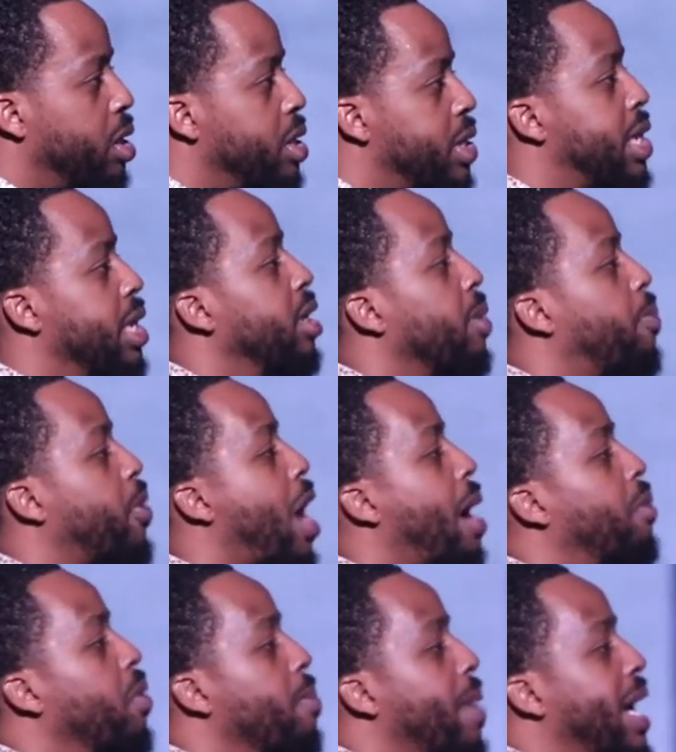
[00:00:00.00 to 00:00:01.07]
See, the
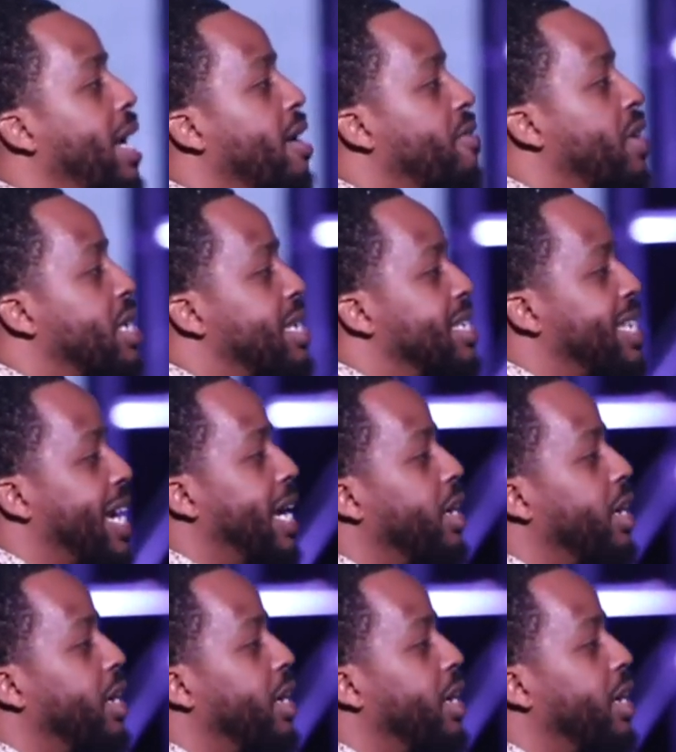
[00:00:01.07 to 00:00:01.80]
problem with many of us is